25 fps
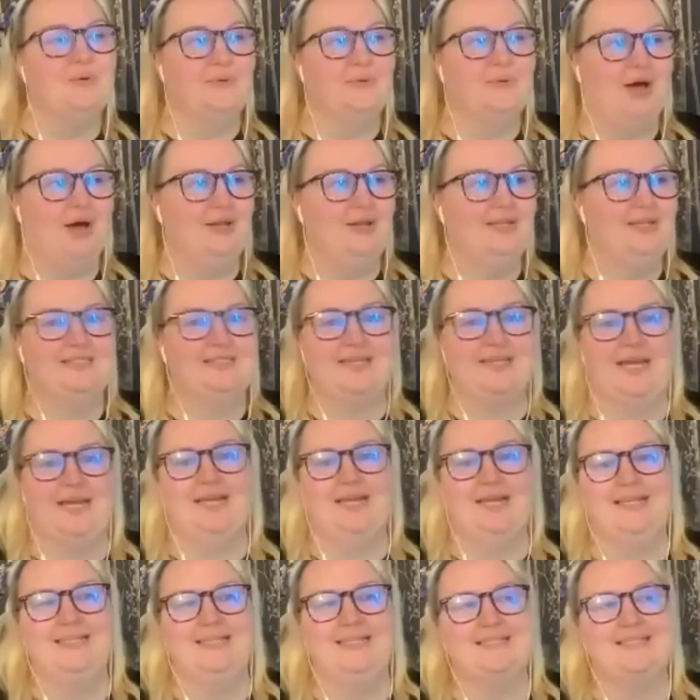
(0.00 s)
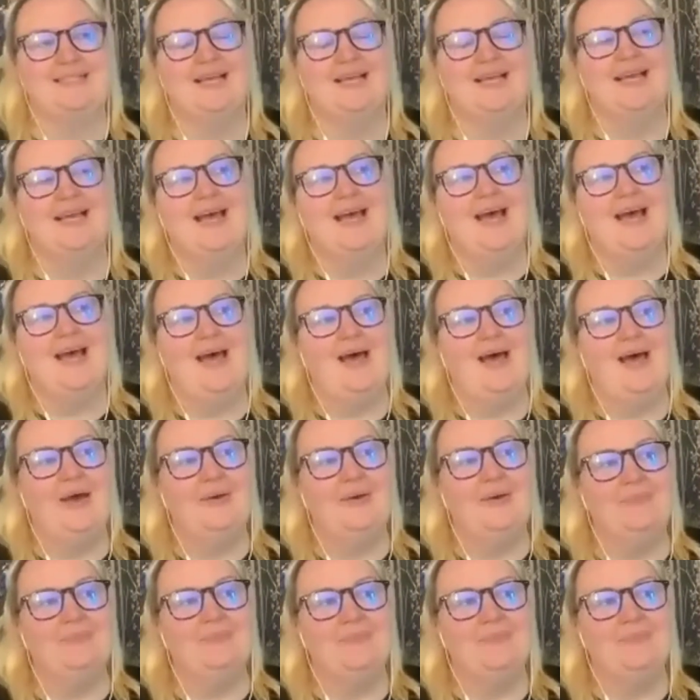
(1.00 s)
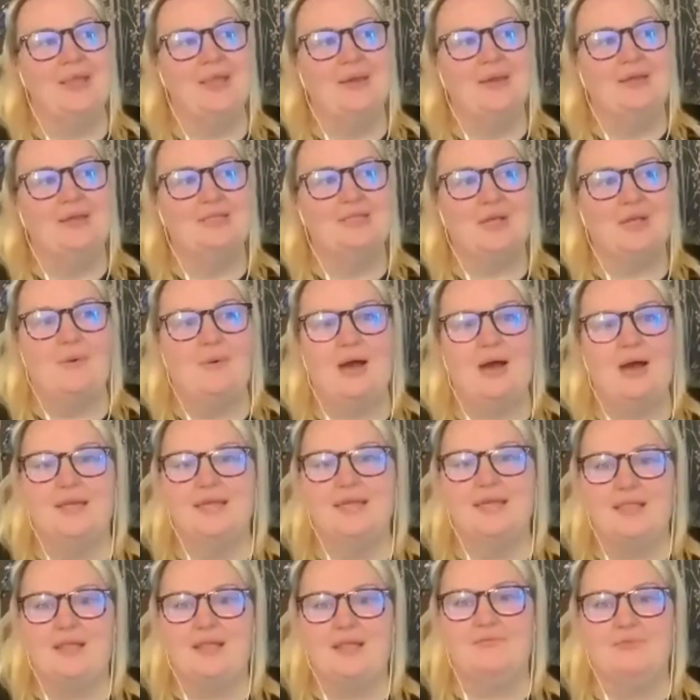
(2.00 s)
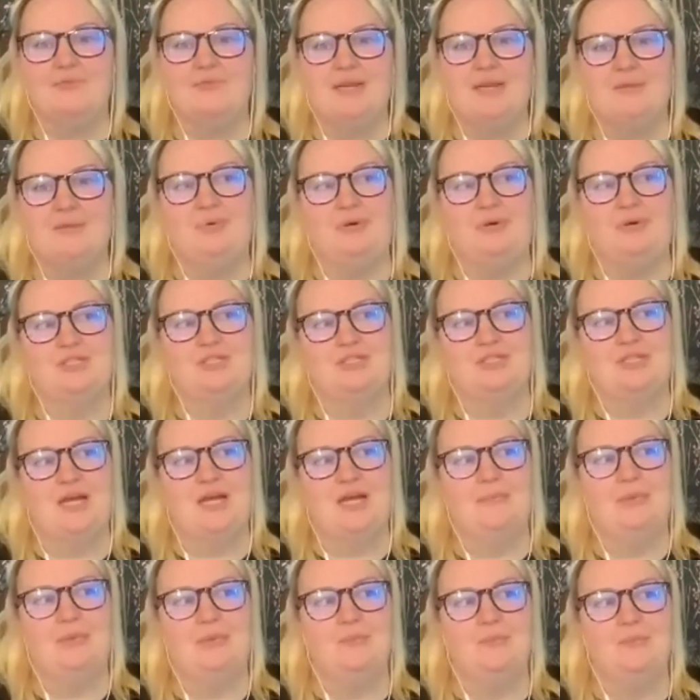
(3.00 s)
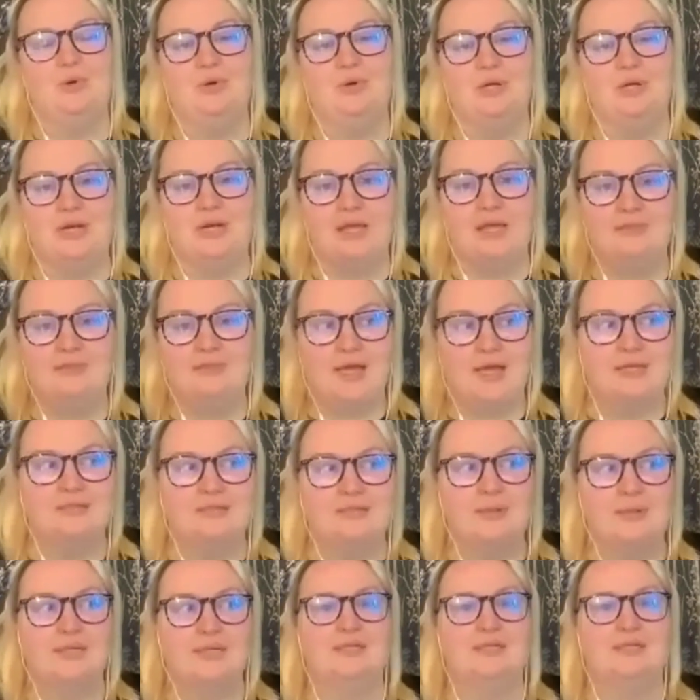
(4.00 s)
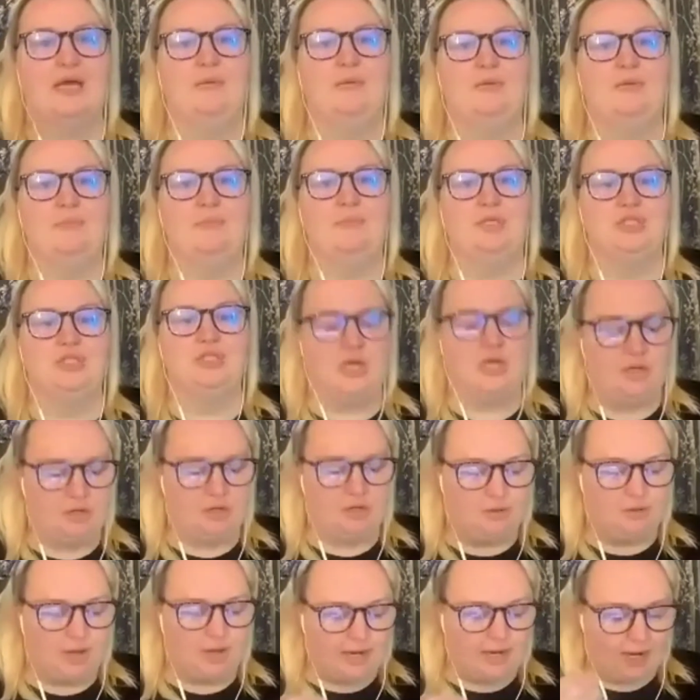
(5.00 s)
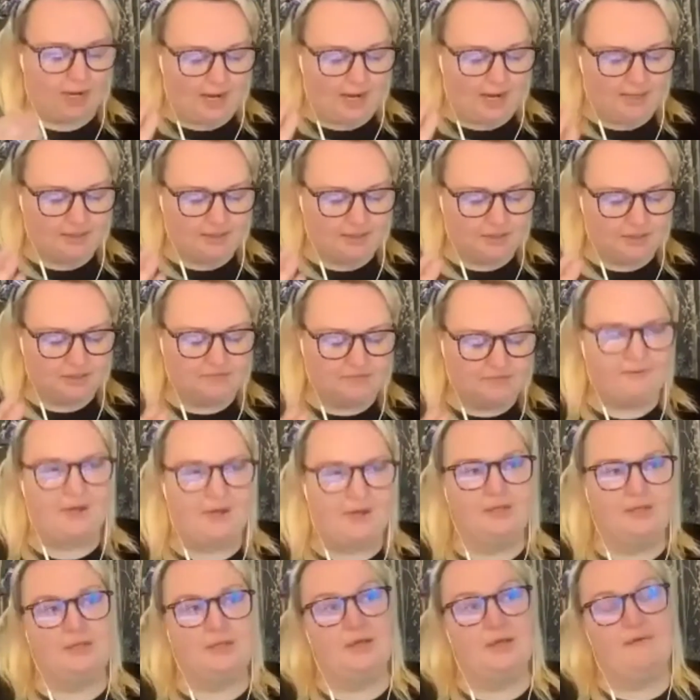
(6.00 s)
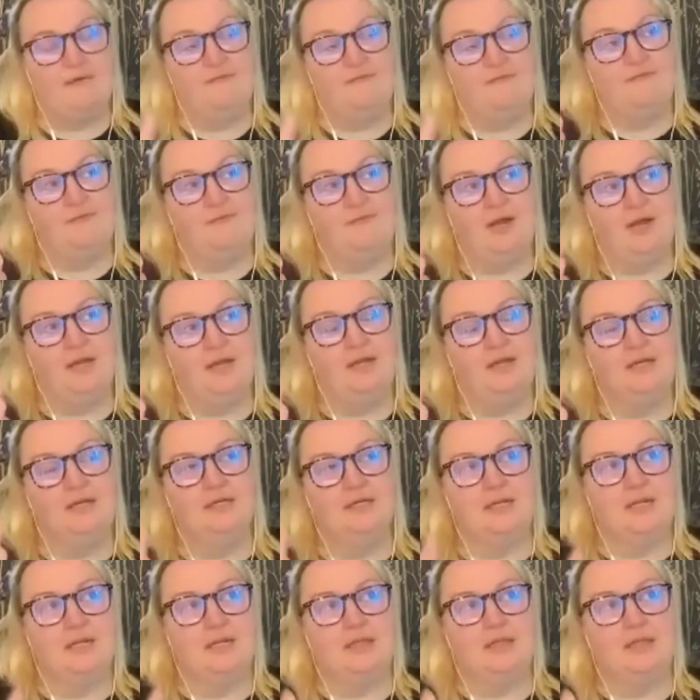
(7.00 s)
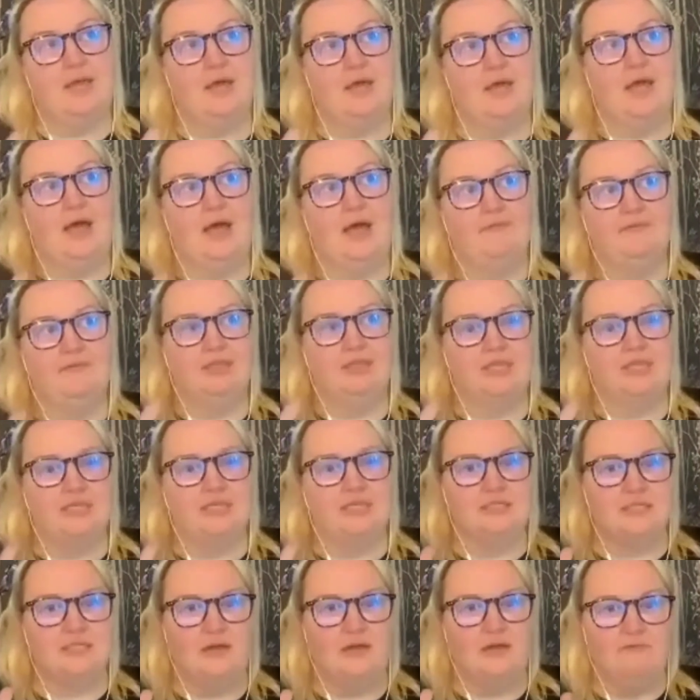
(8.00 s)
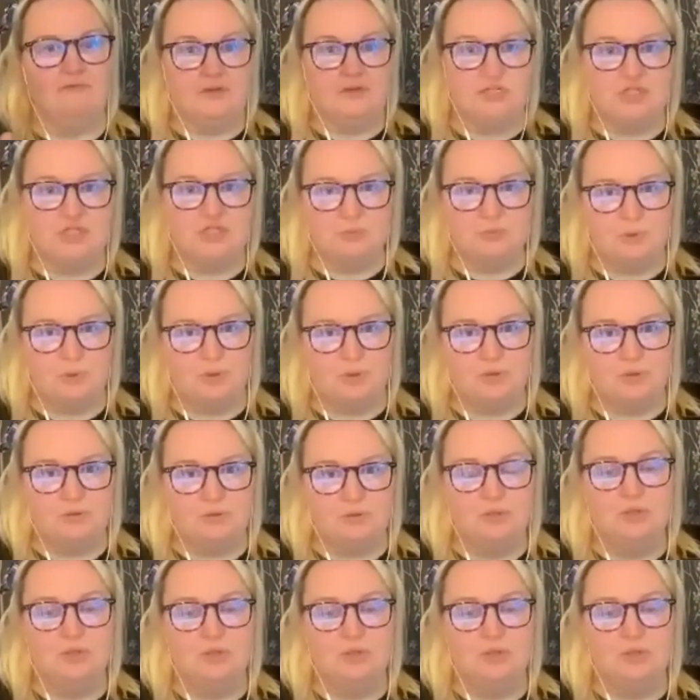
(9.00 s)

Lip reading: holidays. So I get that really precious time in the morning, and that's my time with my journal. And I just find that having things that are visual